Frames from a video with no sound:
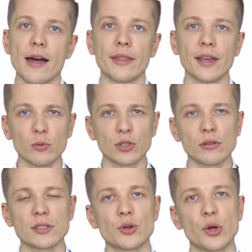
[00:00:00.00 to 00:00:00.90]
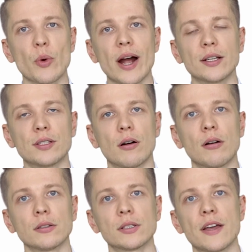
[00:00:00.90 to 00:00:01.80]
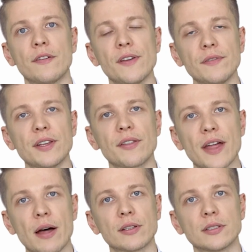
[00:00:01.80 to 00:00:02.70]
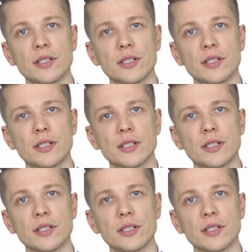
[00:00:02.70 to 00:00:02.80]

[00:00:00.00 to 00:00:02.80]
they would also require to hold 50,000